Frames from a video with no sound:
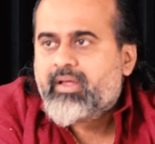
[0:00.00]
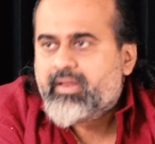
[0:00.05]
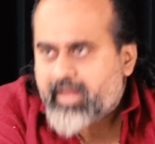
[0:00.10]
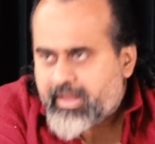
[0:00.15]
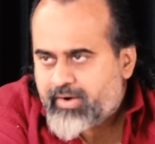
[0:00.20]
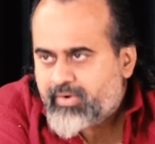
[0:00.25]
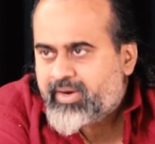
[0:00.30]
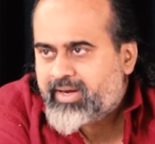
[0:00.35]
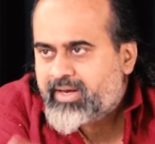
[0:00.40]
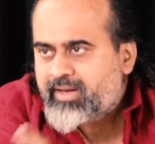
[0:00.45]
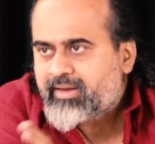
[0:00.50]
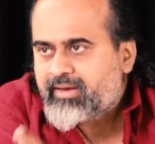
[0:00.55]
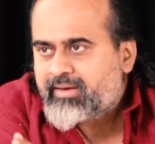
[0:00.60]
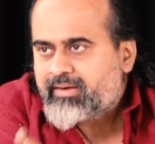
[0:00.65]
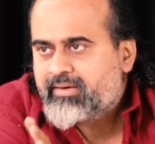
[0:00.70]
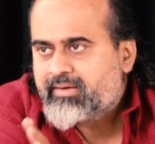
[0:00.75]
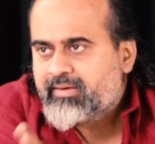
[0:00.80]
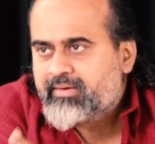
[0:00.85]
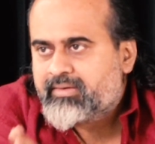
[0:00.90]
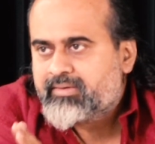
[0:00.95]
Are you getting
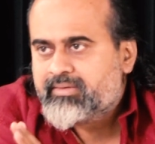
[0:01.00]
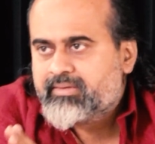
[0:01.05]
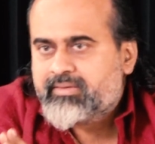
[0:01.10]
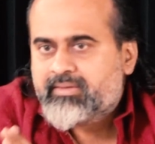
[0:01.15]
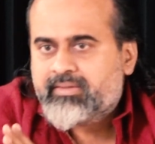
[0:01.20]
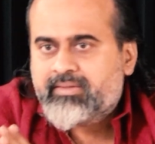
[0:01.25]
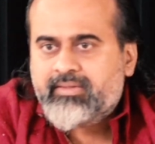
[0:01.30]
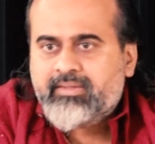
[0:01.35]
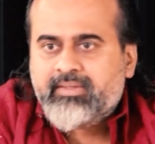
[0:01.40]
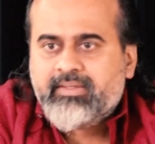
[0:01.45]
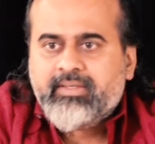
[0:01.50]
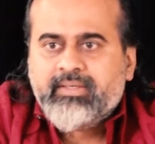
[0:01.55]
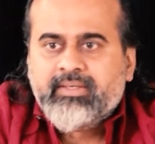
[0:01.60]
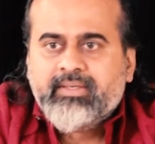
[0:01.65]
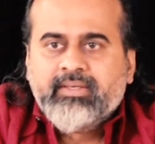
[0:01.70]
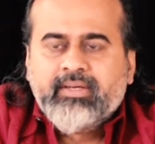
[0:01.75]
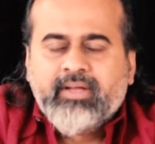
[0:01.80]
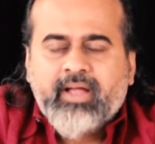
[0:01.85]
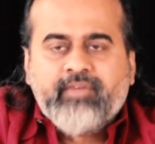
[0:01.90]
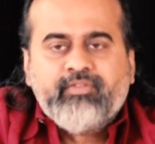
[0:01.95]
it?
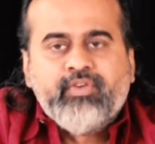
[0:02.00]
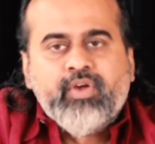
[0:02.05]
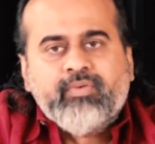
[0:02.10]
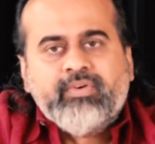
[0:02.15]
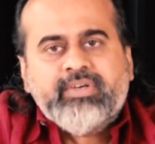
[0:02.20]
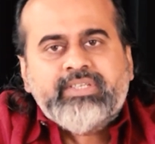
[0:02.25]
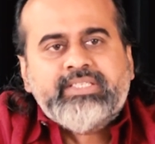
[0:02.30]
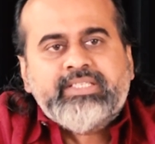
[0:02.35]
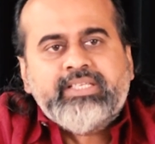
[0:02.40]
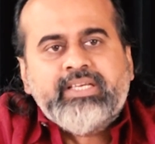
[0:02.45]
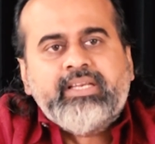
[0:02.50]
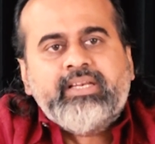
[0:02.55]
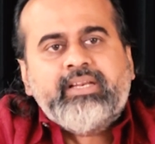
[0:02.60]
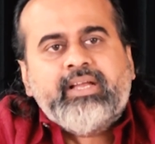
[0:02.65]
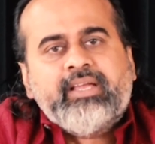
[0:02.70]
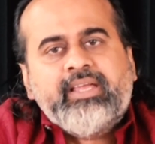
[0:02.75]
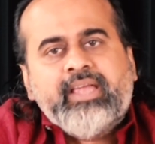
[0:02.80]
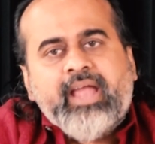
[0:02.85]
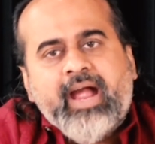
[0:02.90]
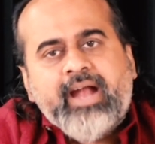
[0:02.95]
Have you ever seen
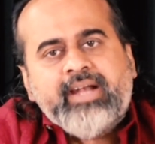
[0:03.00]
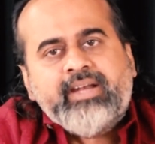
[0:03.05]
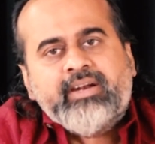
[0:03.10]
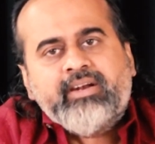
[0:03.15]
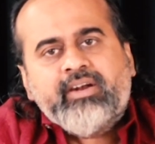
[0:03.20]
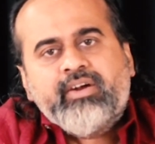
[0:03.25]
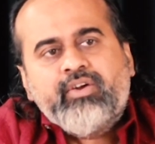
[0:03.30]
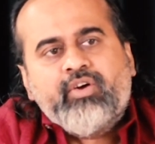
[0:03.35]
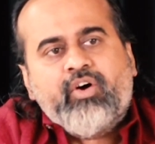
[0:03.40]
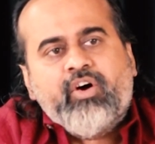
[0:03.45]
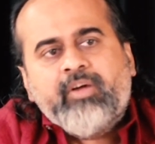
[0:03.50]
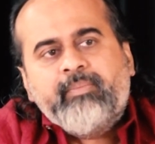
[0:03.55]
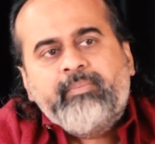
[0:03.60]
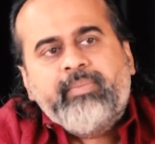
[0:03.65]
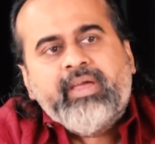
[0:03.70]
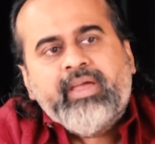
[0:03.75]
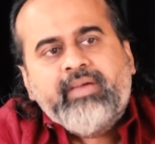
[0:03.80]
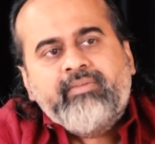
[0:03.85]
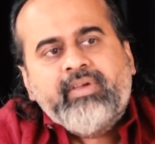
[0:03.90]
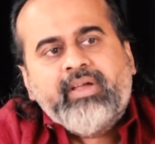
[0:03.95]
a cat and a dog
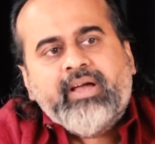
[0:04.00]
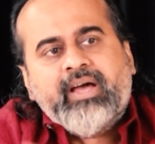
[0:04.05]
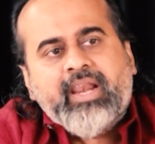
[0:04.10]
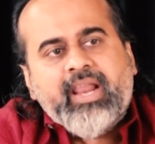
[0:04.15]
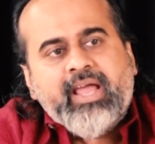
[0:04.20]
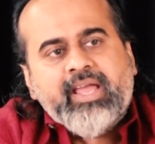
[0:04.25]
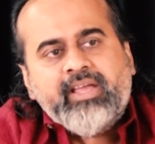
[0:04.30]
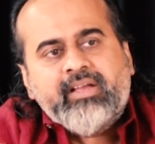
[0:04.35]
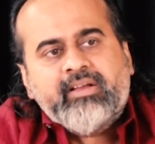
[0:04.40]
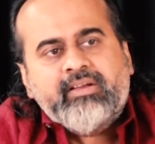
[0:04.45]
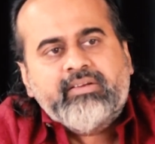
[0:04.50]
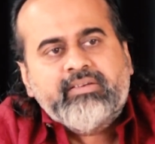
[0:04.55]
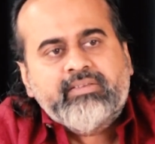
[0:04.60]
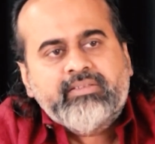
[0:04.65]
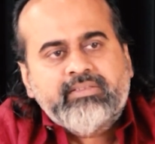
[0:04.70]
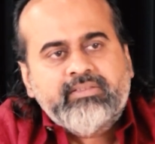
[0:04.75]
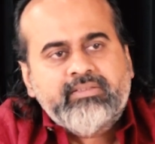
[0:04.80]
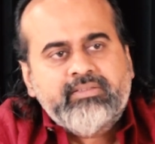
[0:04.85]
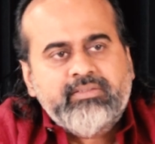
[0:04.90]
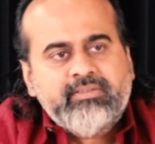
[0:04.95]
behaving alike?
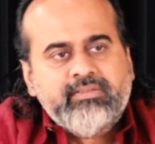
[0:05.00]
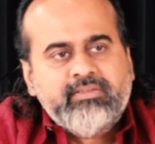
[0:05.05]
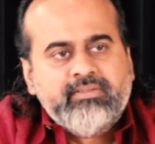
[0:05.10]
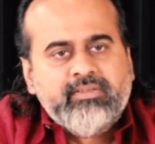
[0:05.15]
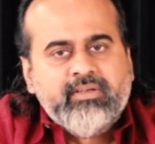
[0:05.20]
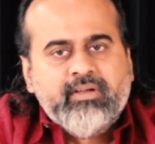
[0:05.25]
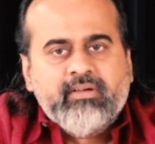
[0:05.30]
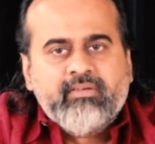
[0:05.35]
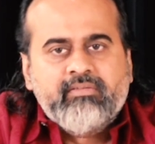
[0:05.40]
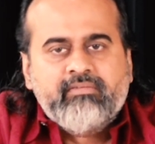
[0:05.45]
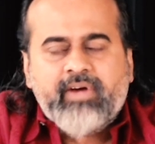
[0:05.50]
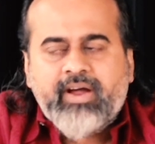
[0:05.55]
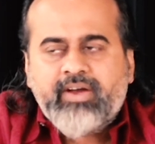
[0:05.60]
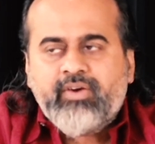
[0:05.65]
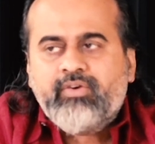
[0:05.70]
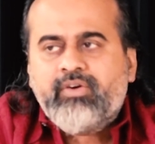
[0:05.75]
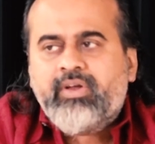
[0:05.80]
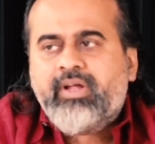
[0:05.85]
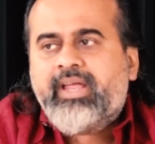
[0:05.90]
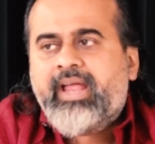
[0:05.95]
Why
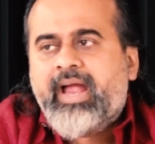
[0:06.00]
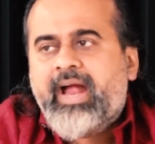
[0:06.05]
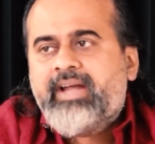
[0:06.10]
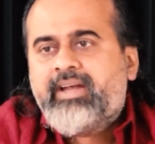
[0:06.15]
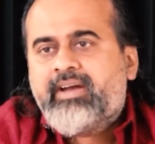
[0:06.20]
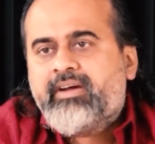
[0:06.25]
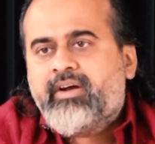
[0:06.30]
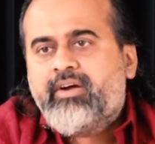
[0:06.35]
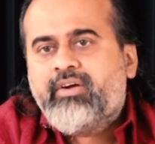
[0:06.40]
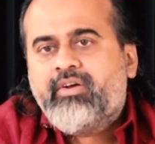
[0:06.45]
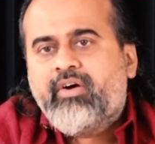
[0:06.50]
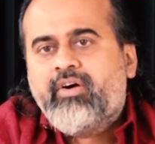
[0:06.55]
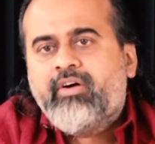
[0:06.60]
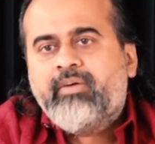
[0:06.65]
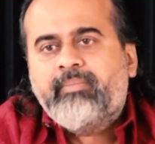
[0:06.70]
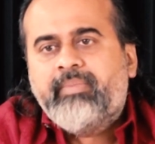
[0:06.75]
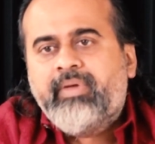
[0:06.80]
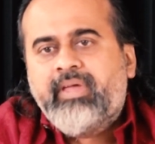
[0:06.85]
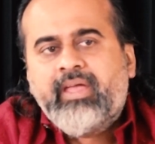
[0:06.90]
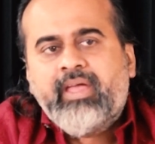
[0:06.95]
don't a cat and a
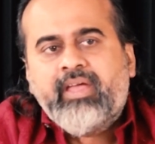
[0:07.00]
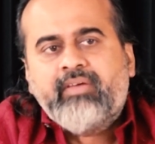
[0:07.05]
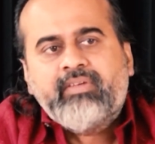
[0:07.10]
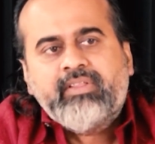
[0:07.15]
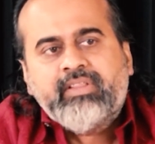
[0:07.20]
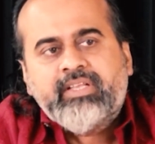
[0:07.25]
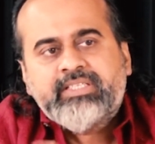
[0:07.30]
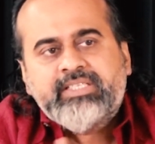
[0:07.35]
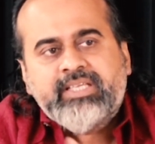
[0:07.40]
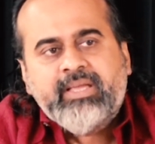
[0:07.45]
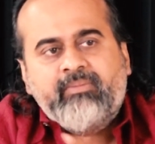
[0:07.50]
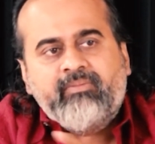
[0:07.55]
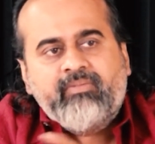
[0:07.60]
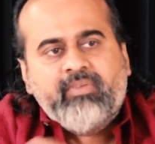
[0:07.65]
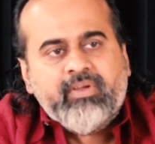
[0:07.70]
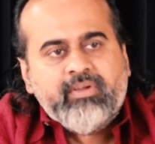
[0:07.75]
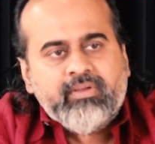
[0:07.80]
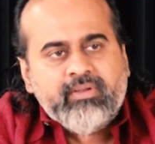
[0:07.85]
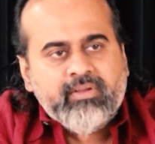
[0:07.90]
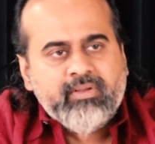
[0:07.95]
dog behave in the same
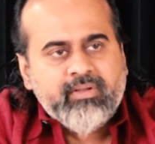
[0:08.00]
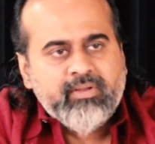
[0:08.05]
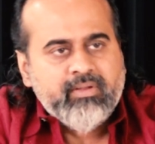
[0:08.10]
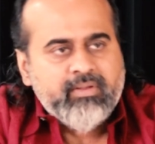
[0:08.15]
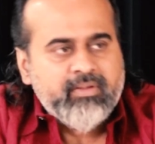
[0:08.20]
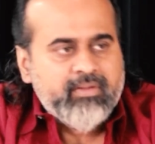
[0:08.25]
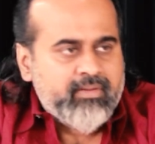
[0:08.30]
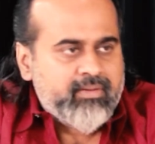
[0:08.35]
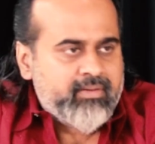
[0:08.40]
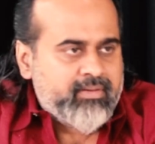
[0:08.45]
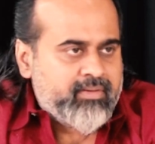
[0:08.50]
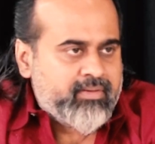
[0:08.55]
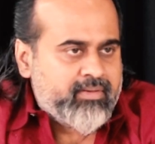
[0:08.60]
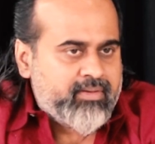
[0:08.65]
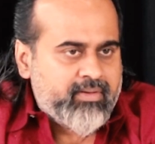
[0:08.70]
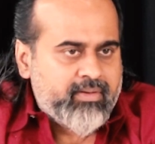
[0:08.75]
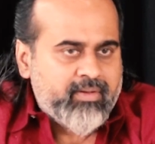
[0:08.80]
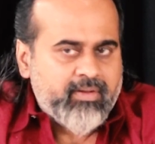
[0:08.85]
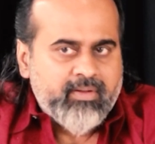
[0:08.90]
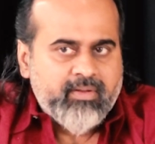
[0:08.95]
way?
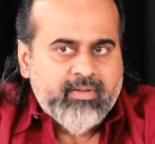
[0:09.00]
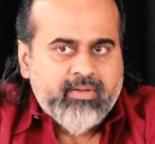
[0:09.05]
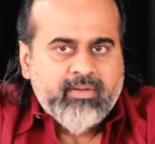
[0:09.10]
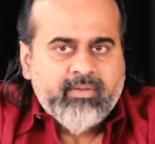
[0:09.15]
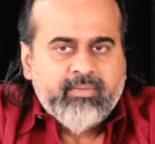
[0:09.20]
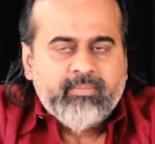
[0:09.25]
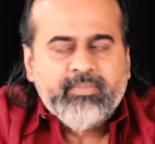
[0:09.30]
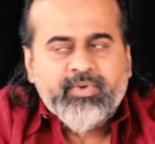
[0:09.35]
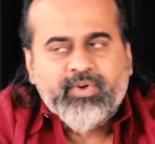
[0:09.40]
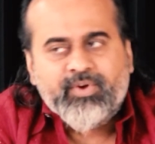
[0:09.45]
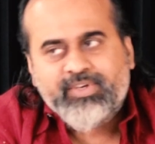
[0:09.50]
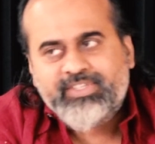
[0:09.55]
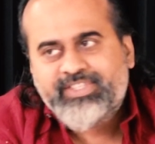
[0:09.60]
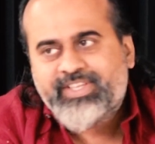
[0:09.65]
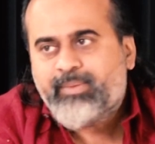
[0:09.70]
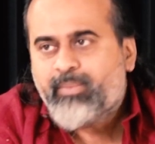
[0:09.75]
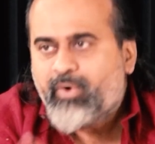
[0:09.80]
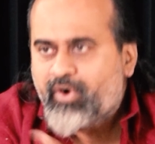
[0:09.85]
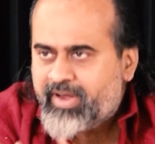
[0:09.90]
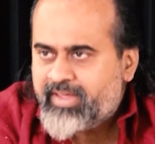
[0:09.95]
Because
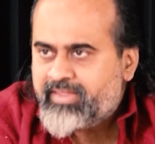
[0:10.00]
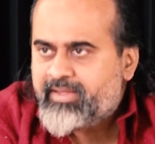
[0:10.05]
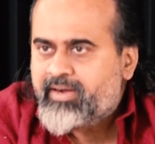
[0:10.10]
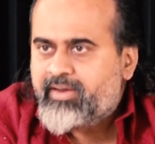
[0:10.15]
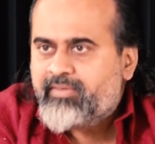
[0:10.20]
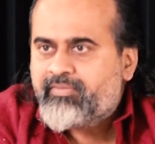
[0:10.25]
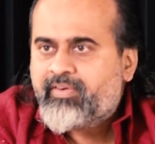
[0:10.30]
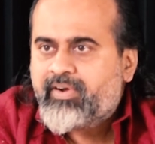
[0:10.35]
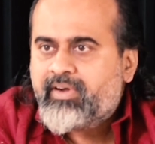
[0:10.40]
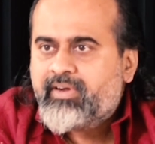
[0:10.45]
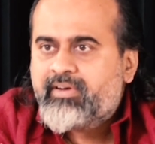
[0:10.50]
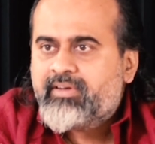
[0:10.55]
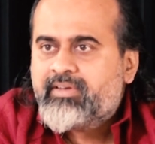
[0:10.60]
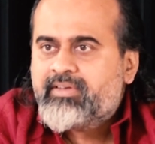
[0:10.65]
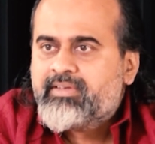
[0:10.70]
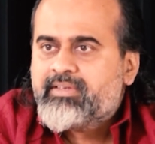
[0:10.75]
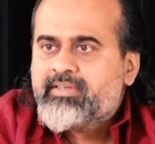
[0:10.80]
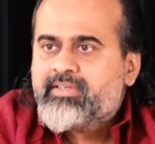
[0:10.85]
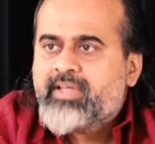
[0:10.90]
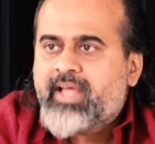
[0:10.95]
their bodies are different.
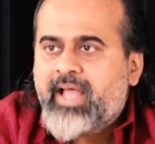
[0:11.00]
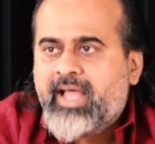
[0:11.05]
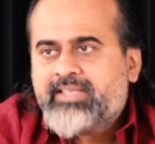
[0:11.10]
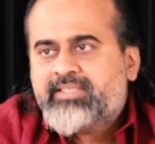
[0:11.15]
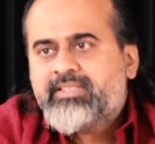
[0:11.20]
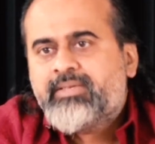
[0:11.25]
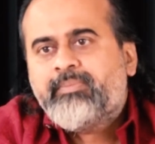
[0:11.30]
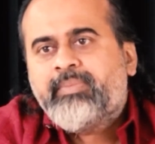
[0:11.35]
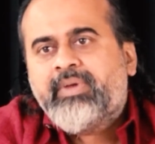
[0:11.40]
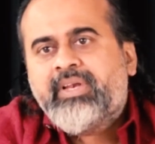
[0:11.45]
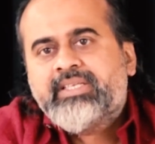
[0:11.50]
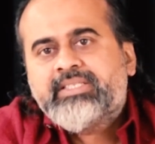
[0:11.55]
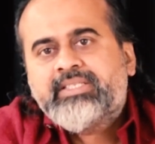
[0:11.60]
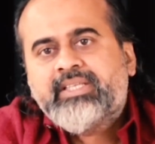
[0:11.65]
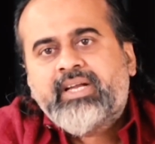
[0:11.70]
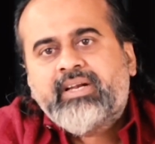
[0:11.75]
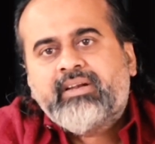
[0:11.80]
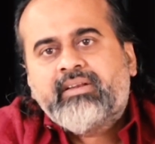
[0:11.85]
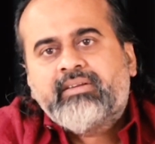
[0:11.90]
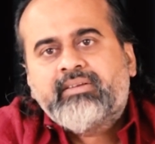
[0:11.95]
As simple as
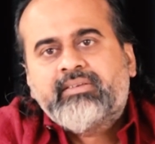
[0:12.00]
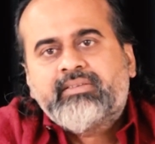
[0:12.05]
that.